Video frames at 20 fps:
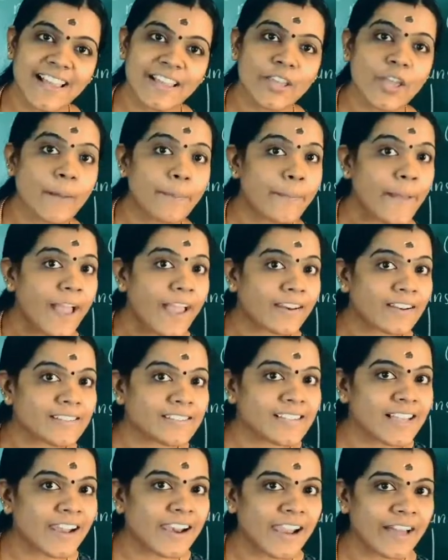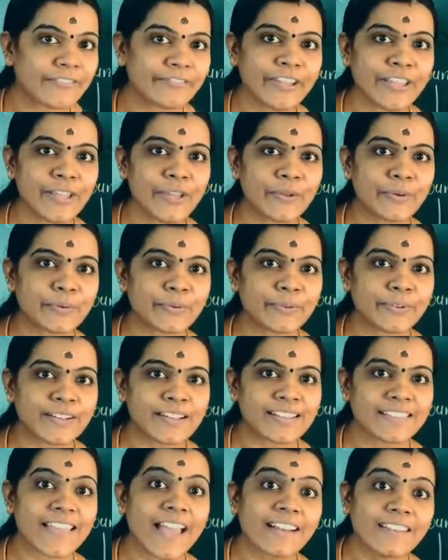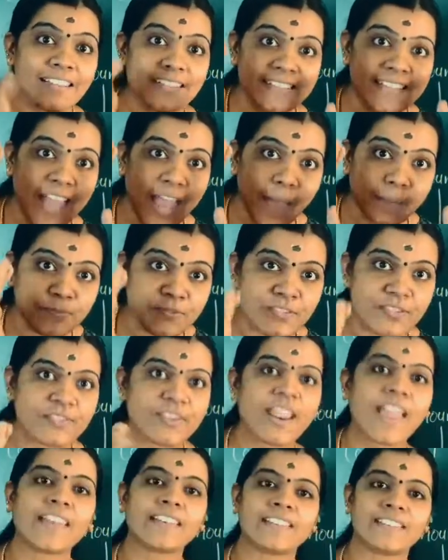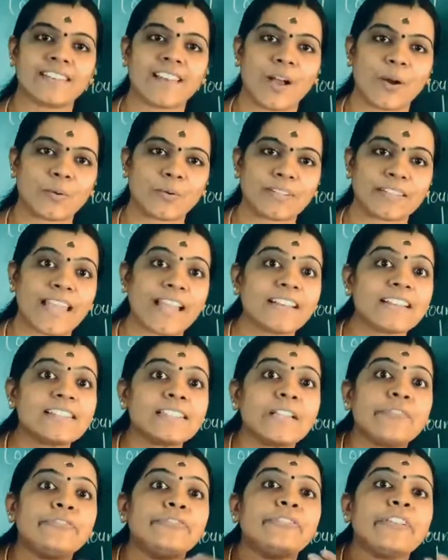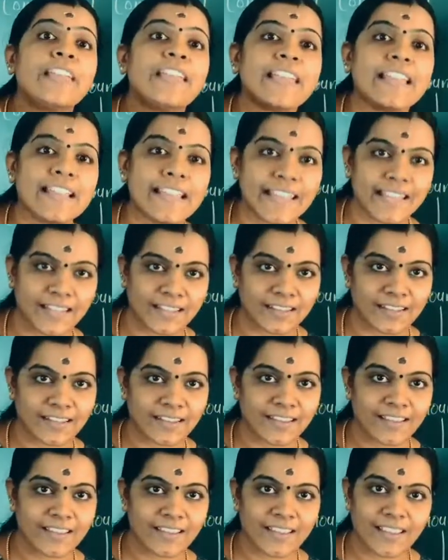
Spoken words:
Your parents are loving you. That is the abstract noun. That is the feeling.